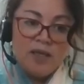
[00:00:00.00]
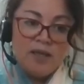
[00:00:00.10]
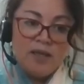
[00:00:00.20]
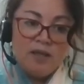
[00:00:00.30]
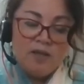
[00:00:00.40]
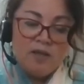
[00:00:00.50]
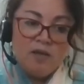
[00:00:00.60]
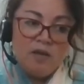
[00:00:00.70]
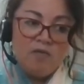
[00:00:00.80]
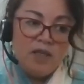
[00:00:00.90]
And then there's
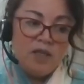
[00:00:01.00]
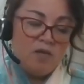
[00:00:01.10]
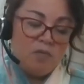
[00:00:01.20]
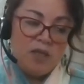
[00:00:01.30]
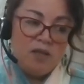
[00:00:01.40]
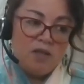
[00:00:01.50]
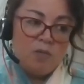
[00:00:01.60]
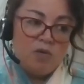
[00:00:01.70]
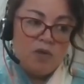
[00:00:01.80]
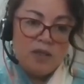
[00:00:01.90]
a reasonably
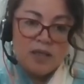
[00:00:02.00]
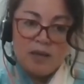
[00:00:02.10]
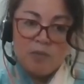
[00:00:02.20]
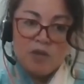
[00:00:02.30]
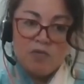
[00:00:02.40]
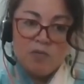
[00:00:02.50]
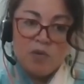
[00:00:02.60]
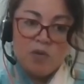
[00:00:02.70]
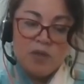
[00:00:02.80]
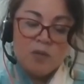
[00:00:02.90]
summarized capital
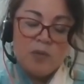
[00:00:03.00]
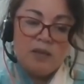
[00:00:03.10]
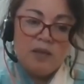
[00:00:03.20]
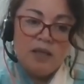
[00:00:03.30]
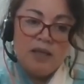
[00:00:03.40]
report as well.